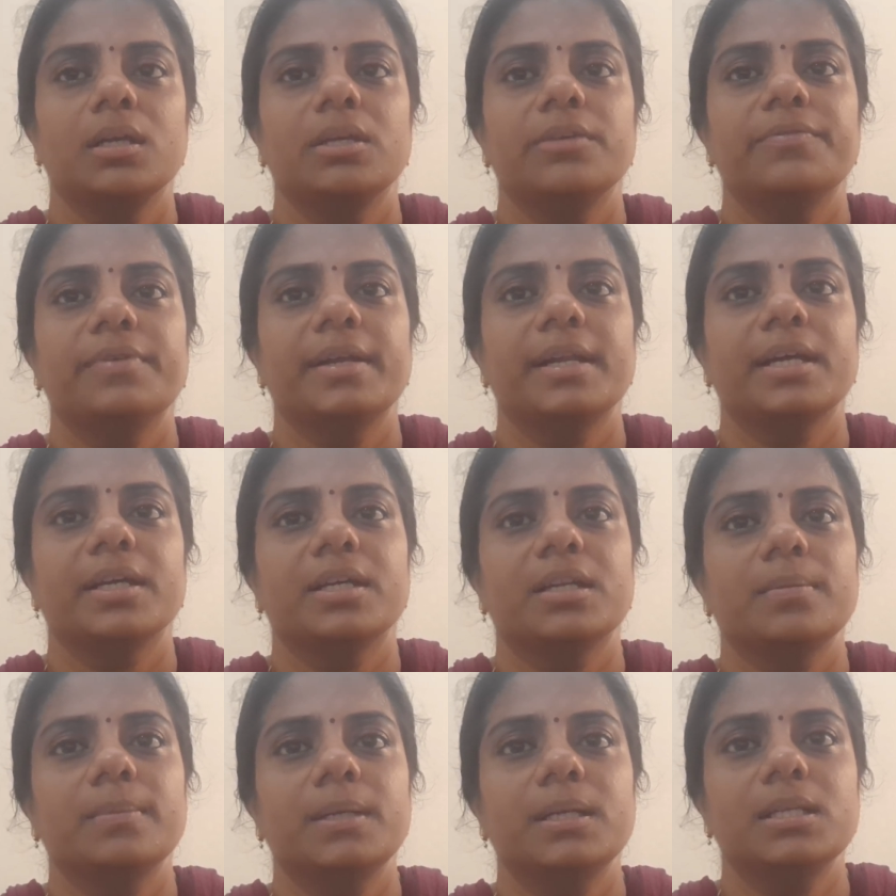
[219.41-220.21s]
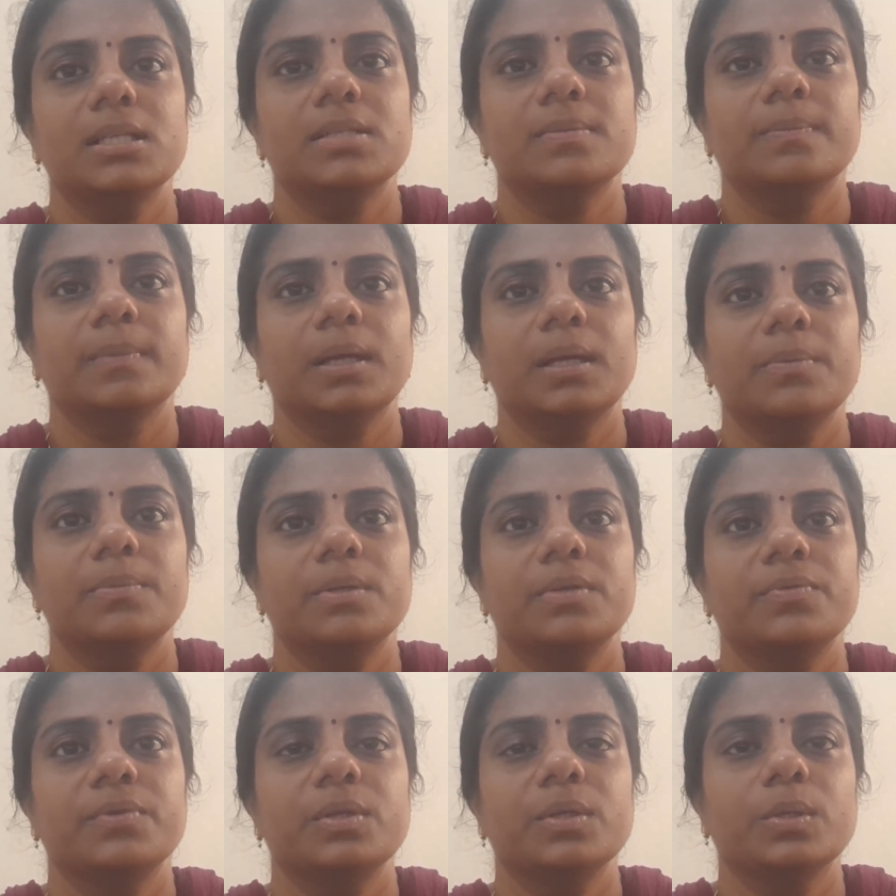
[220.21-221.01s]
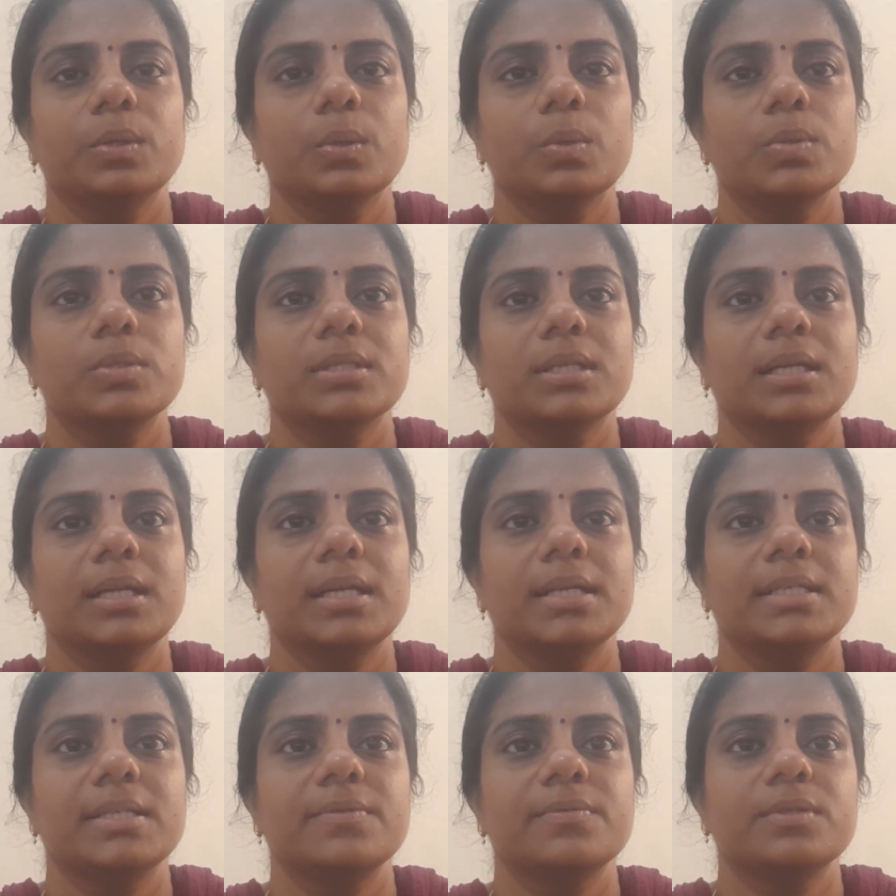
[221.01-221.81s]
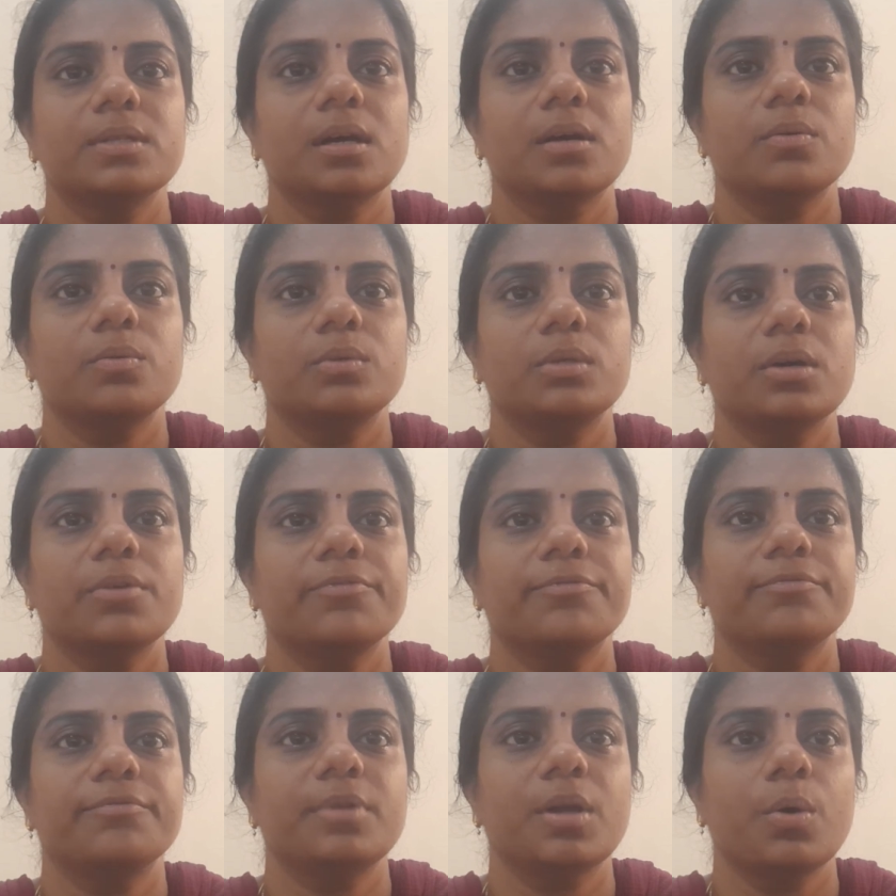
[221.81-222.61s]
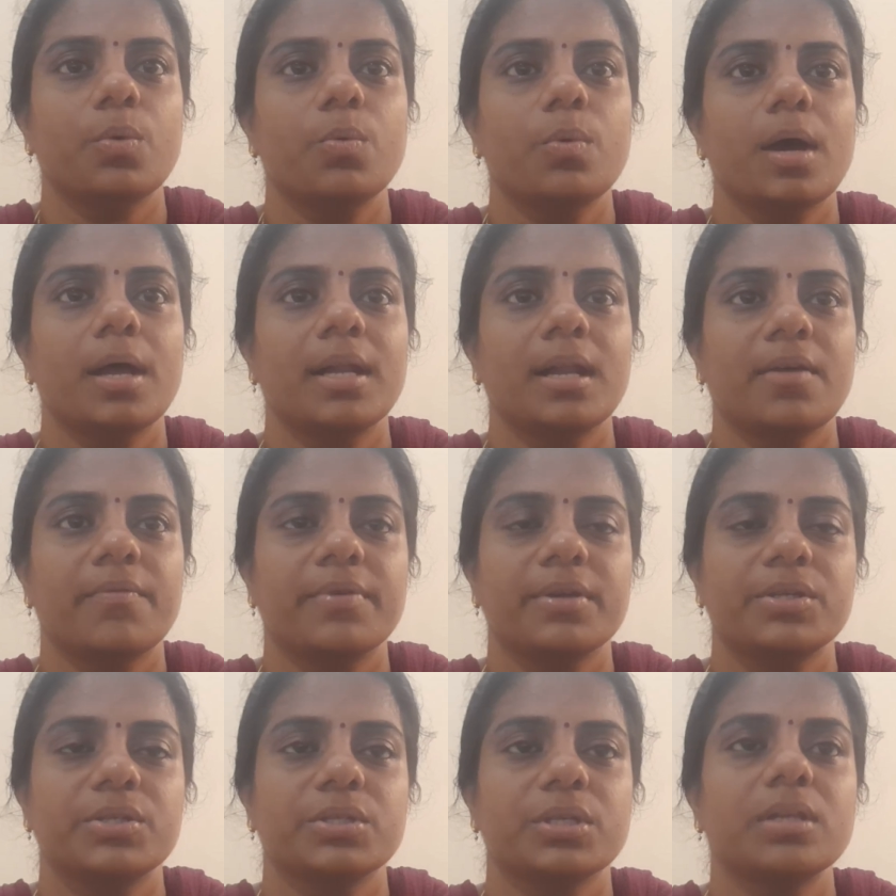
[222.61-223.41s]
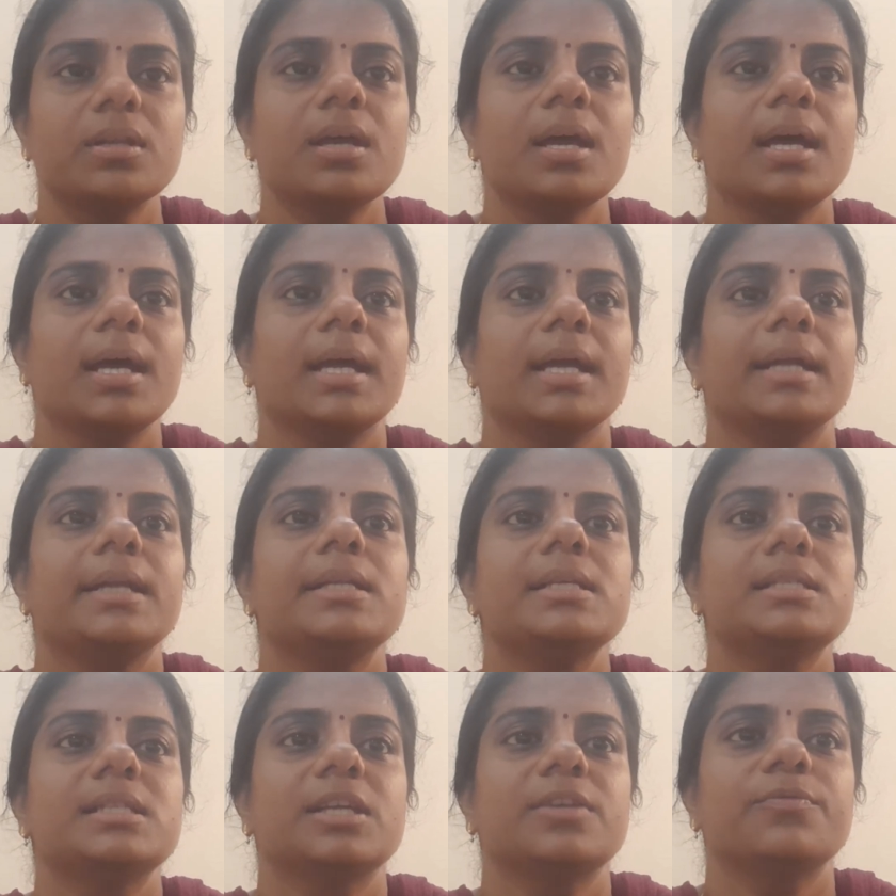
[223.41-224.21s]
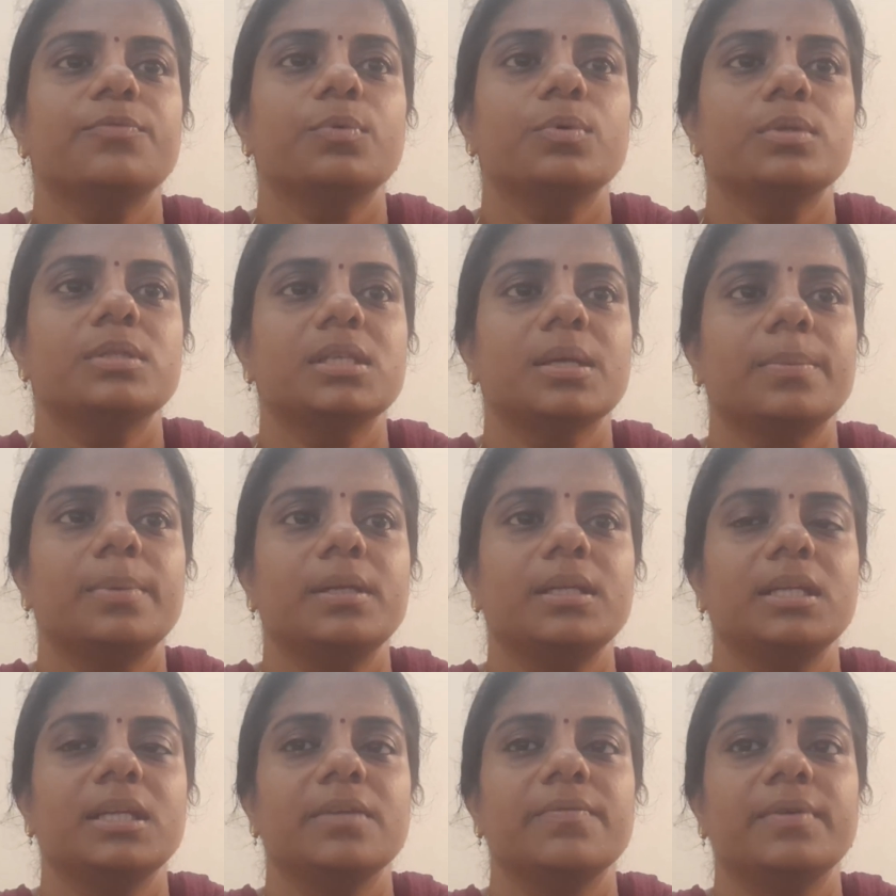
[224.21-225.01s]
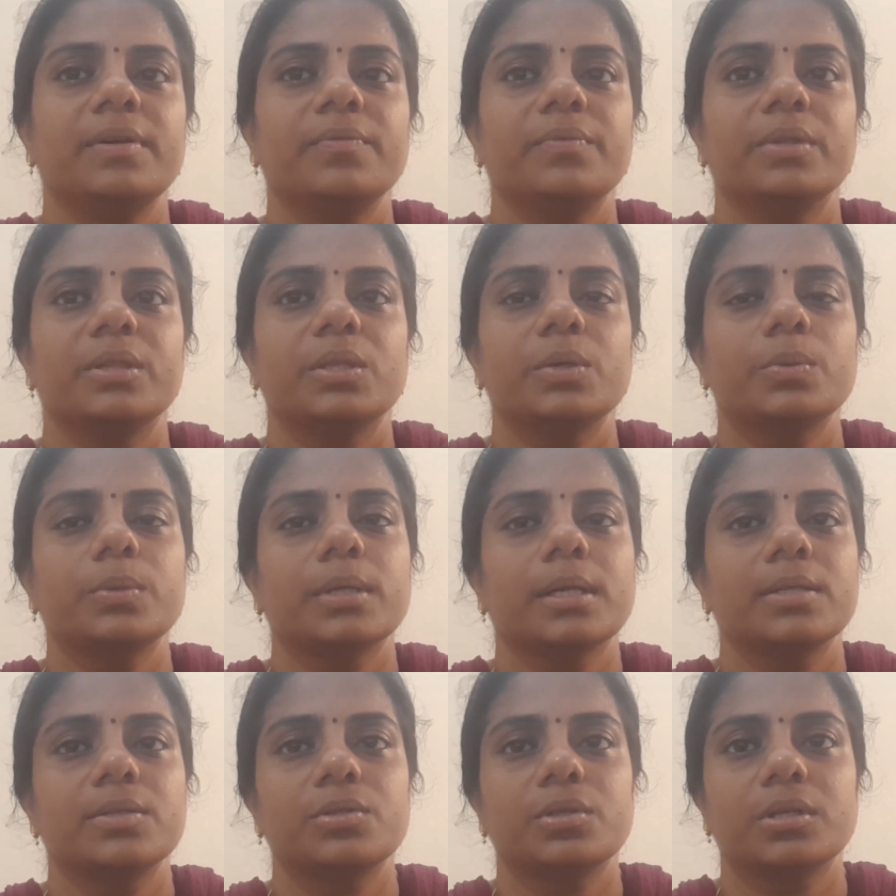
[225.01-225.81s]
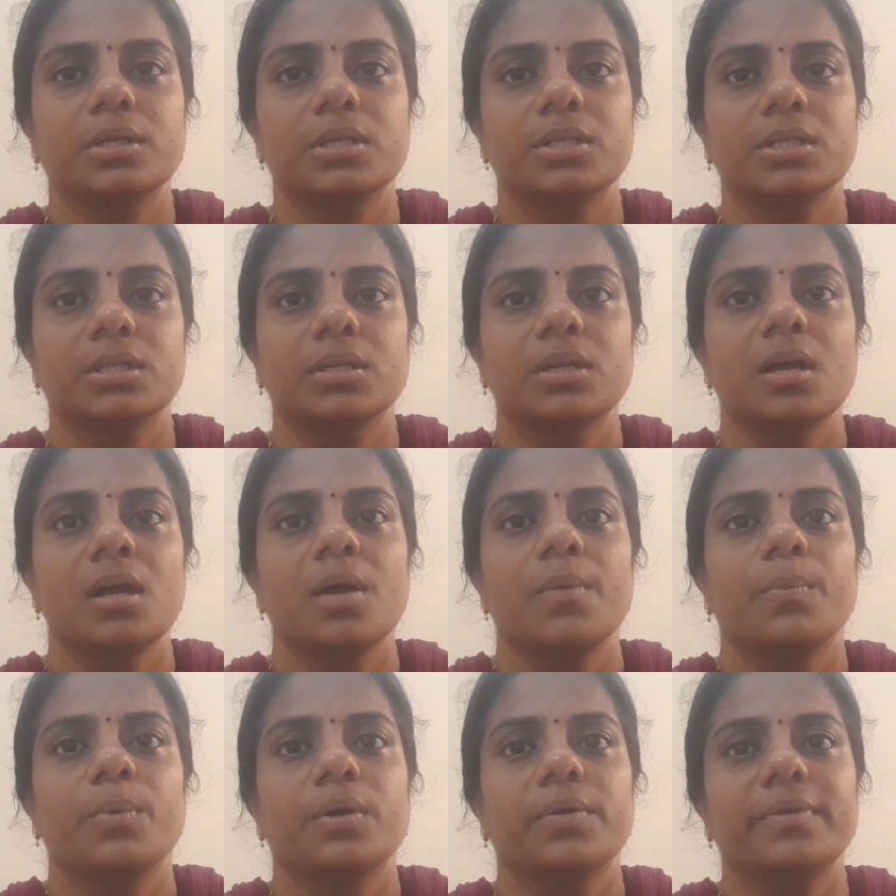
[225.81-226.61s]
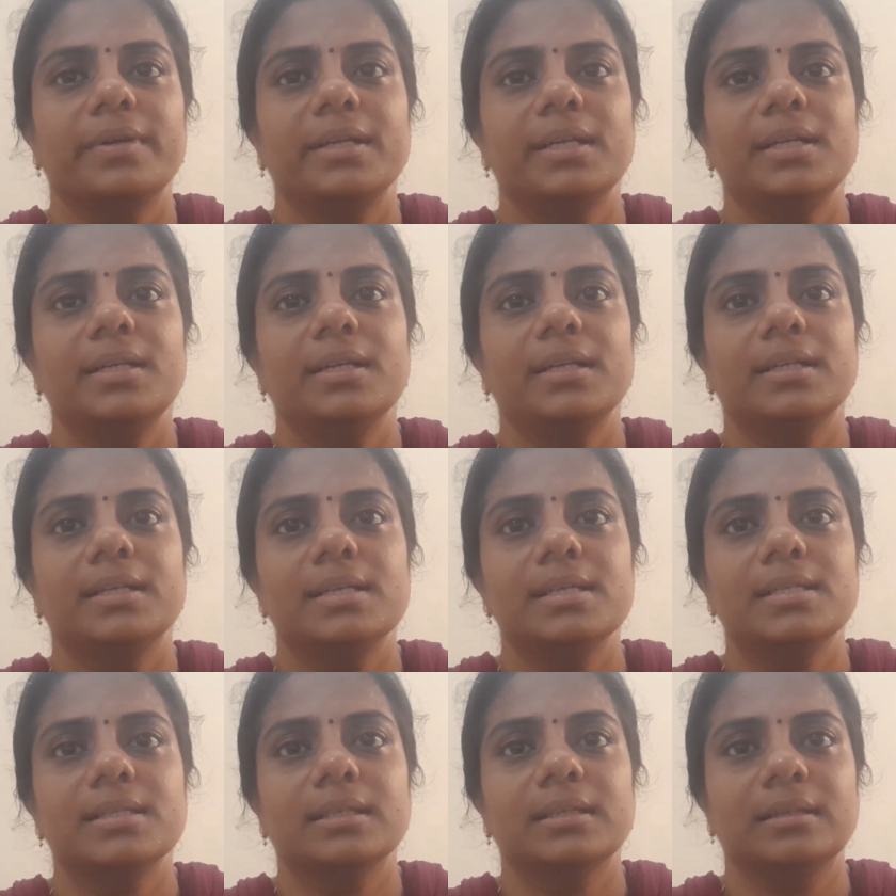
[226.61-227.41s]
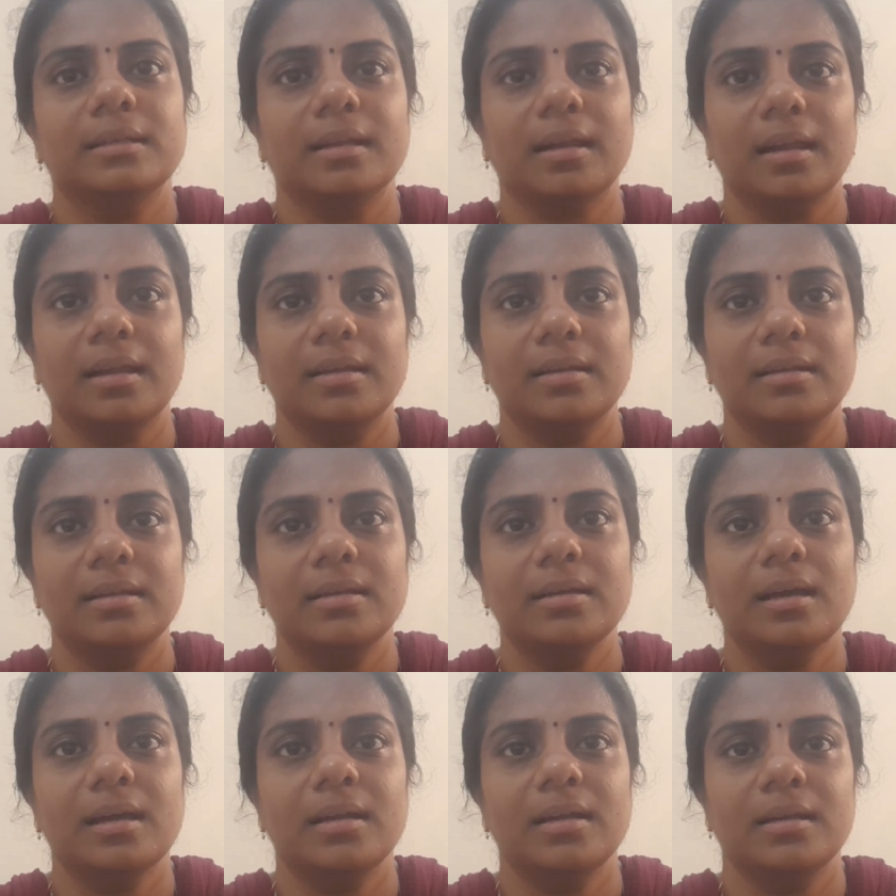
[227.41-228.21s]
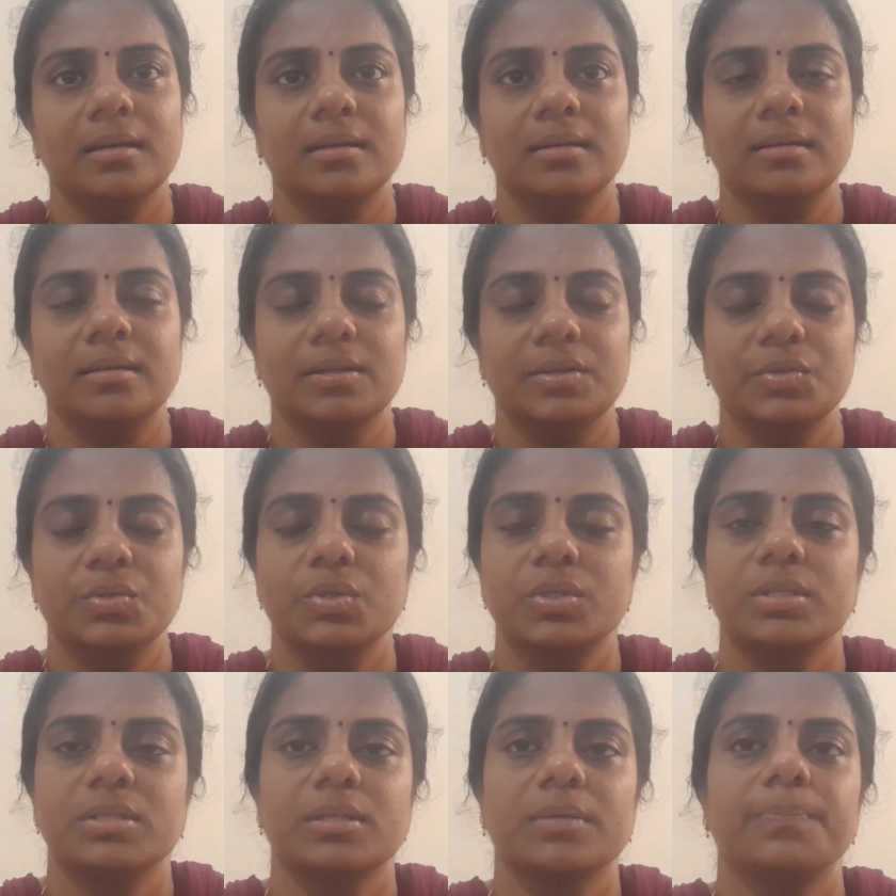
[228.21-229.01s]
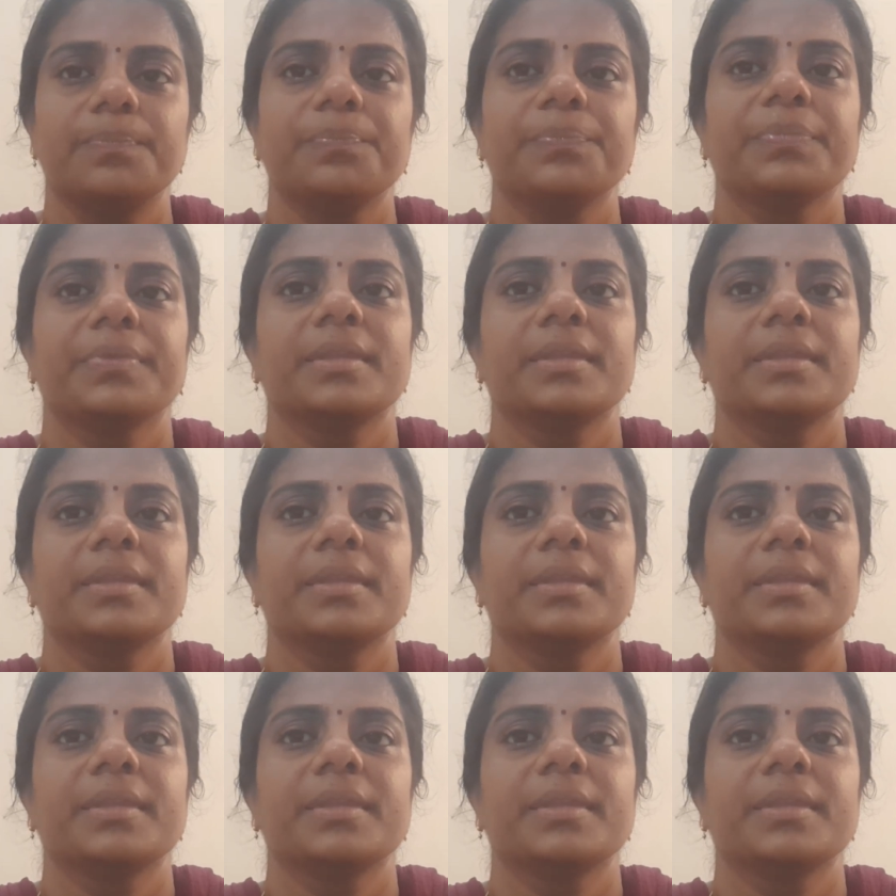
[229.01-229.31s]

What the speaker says: If an agreement is made between close relatives out of love and affection, it is enforceable even without consideration, provided it is in writing and register.